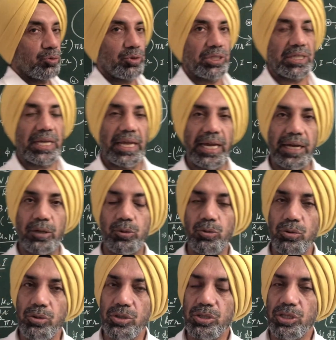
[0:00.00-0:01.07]
to decay
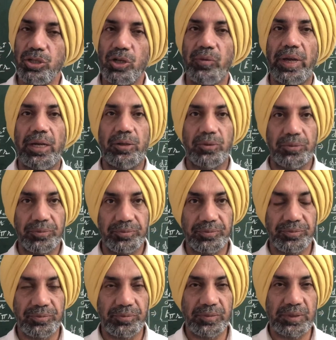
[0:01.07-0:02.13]
to zero value.
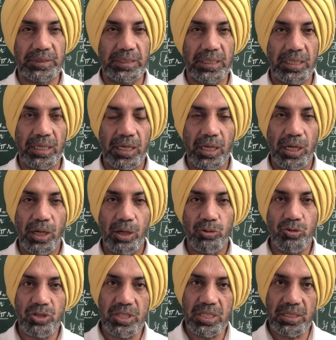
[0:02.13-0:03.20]

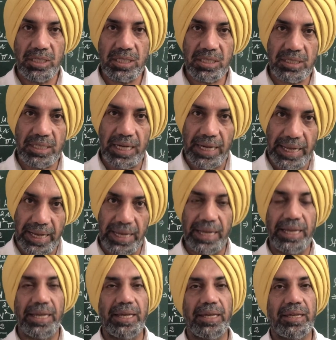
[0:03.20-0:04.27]
This
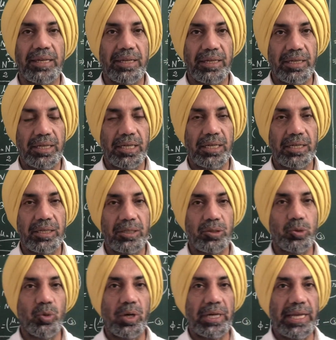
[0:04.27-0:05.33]
delay
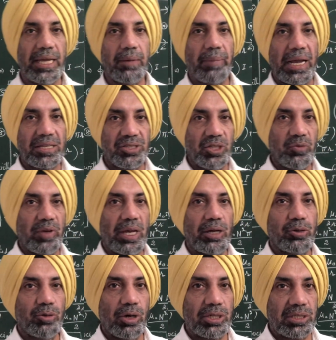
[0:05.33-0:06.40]
to attain maximum
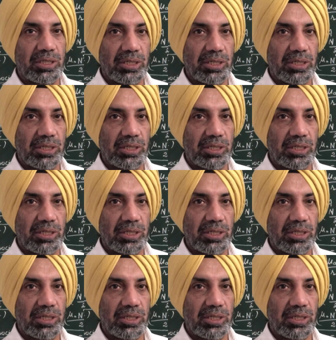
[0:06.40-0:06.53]
value or